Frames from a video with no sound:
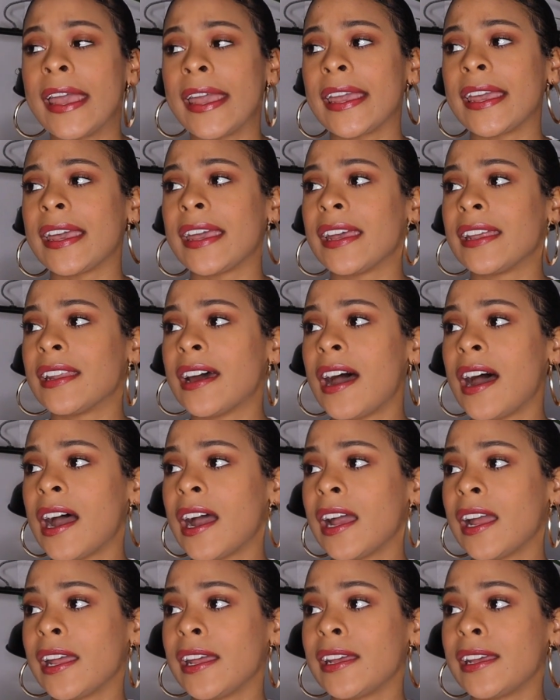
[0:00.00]
And
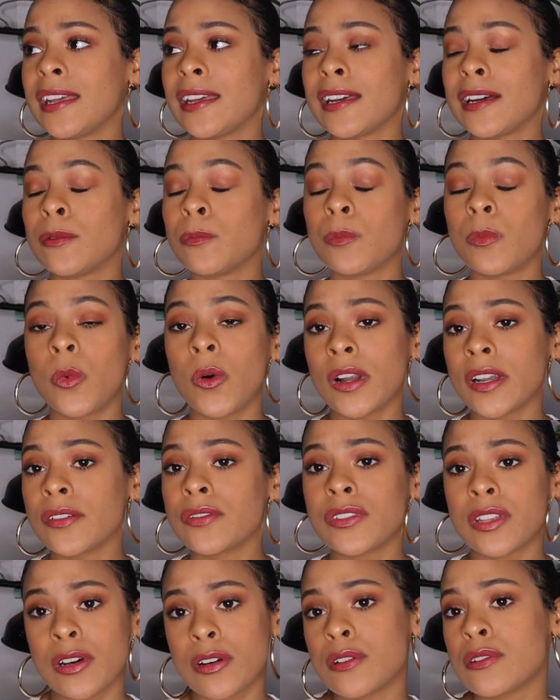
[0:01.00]
I am one
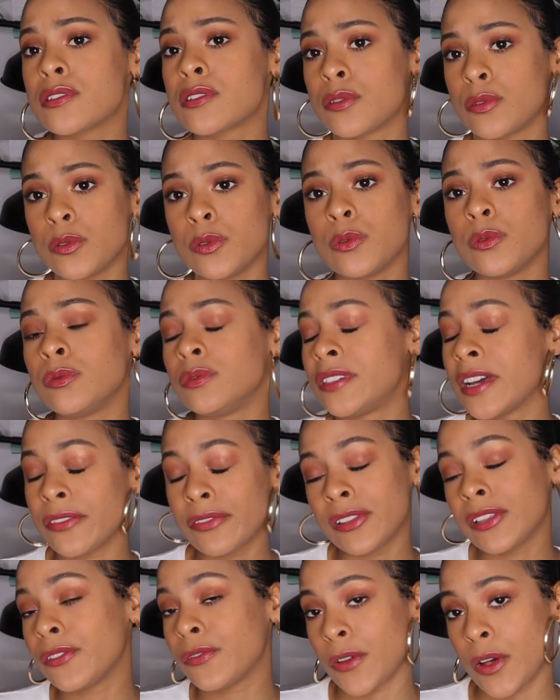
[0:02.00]
of those who
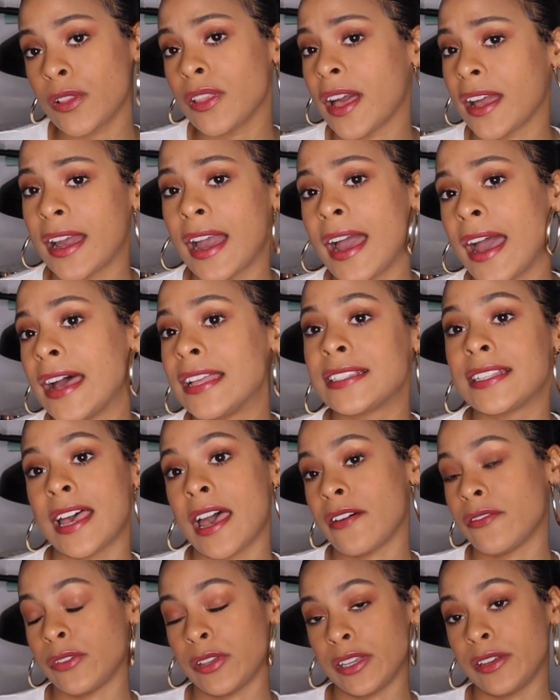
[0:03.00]
definitely felt like I had to
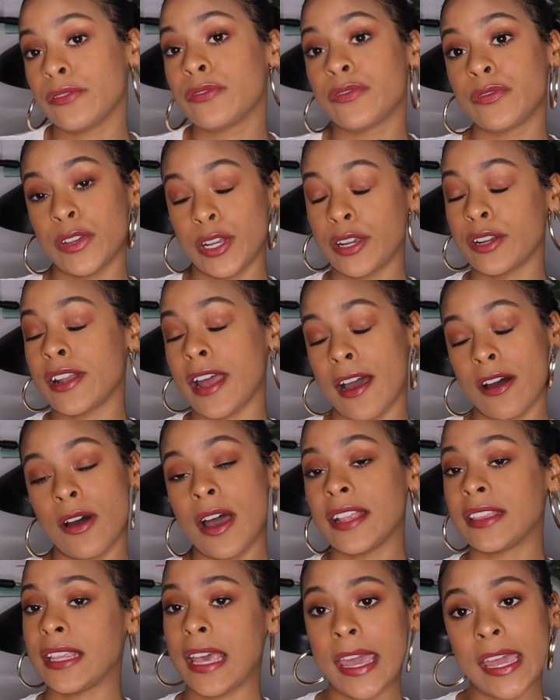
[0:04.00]
have it figured
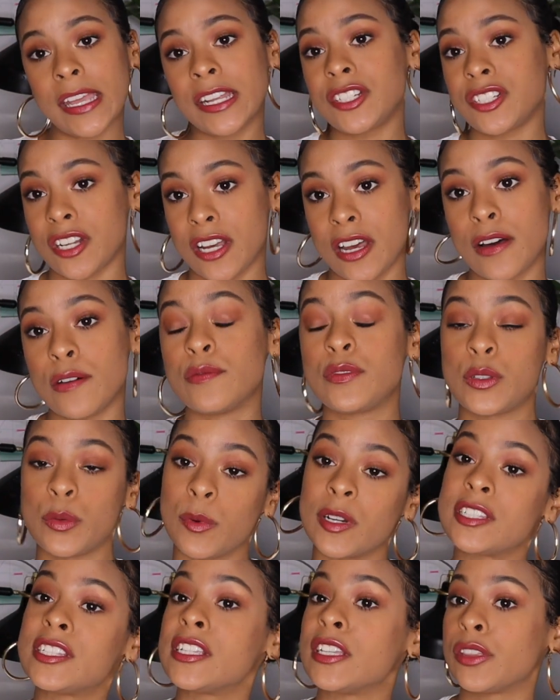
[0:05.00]
out at the age of
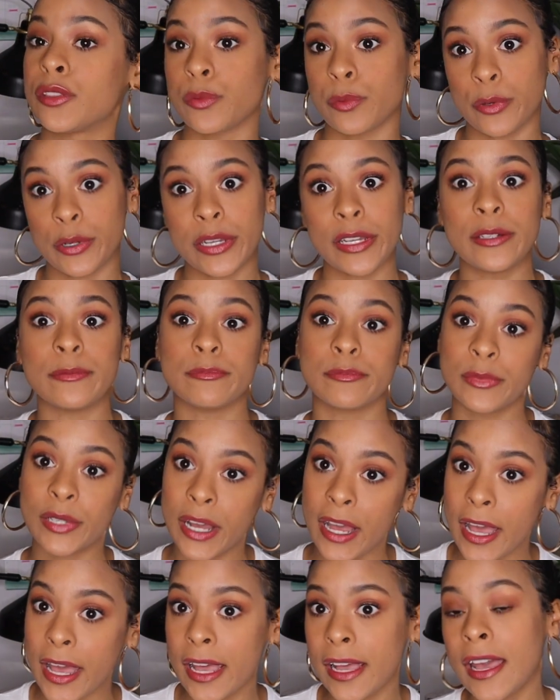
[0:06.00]
23,
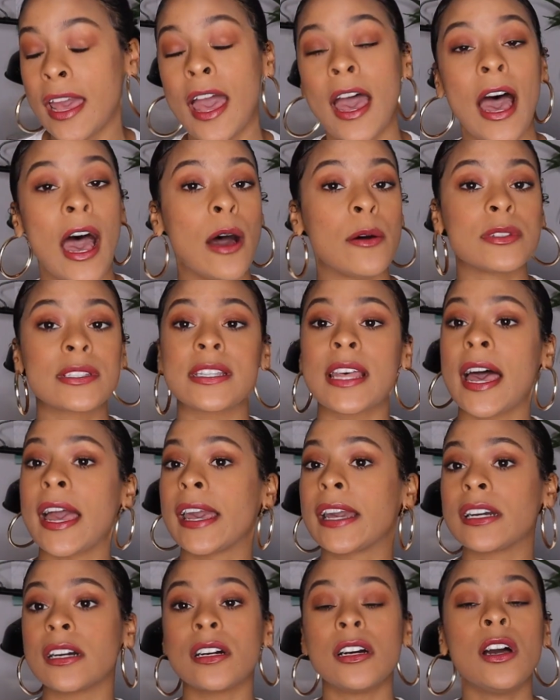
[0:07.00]
okay? I was
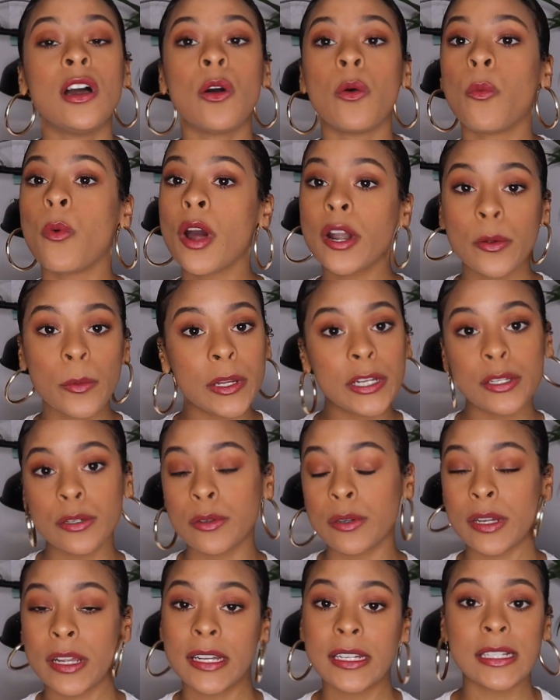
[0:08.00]
like, what are we
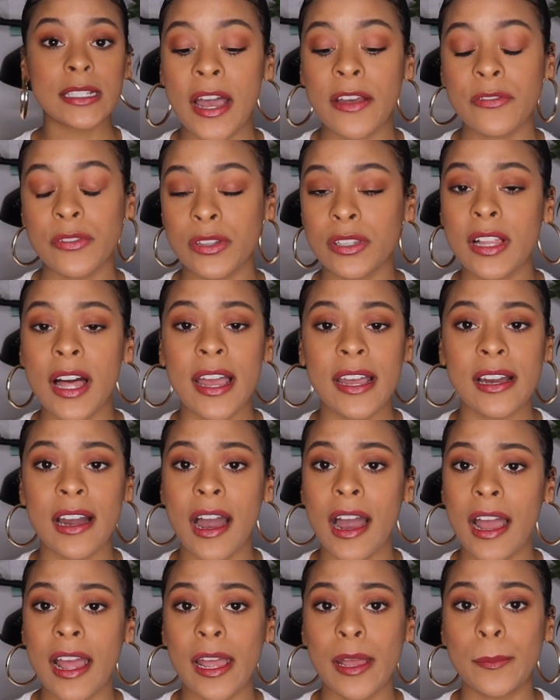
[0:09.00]
doing? I feel like
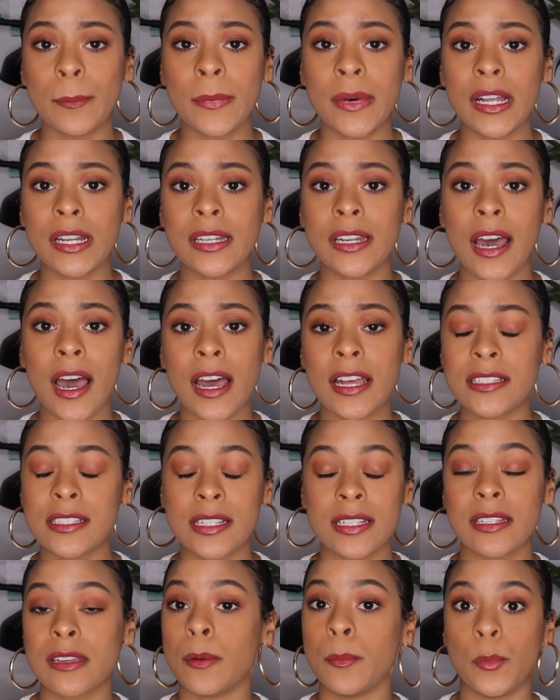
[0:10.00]
I'm
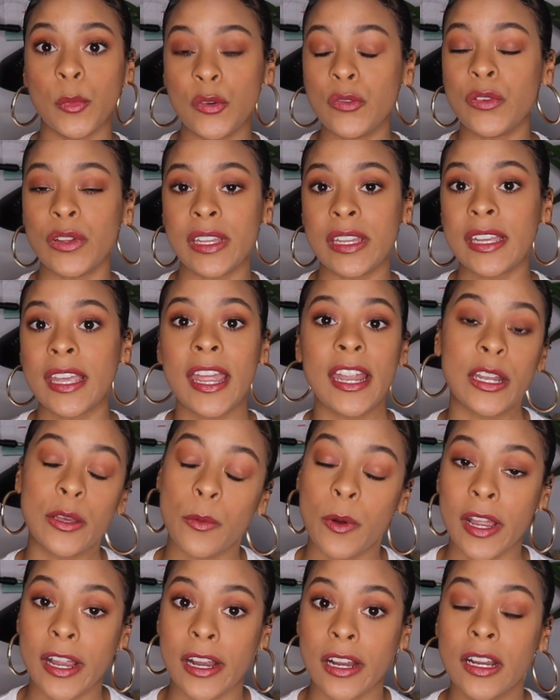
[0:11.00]
not moving
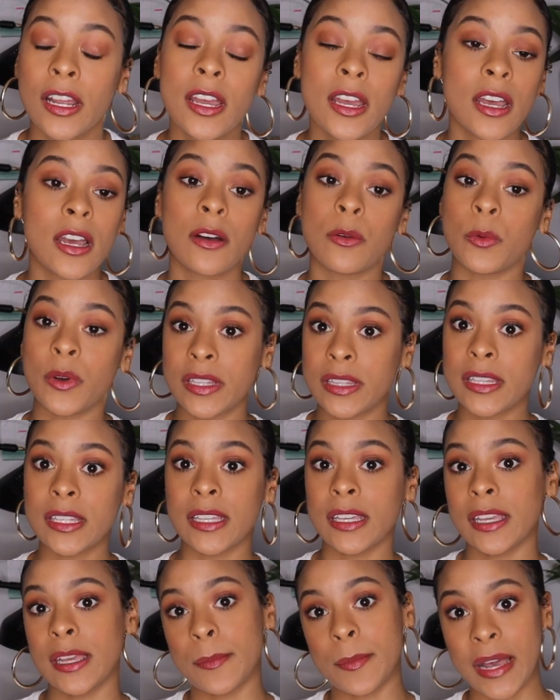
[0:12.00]
anywhere
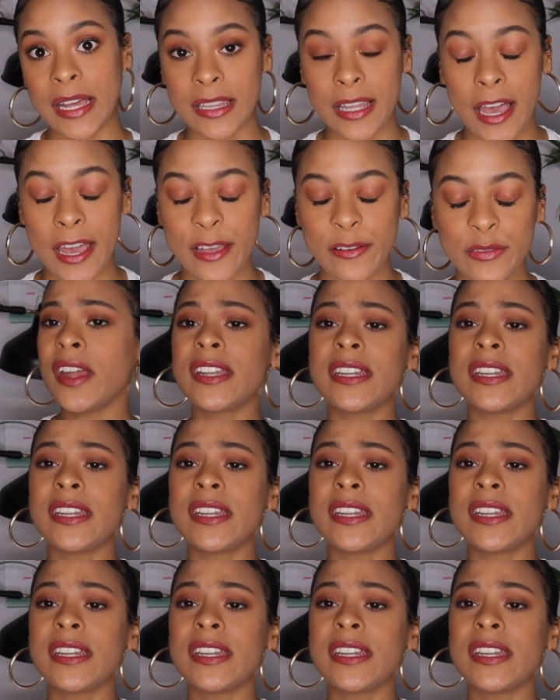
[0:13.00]
in my life.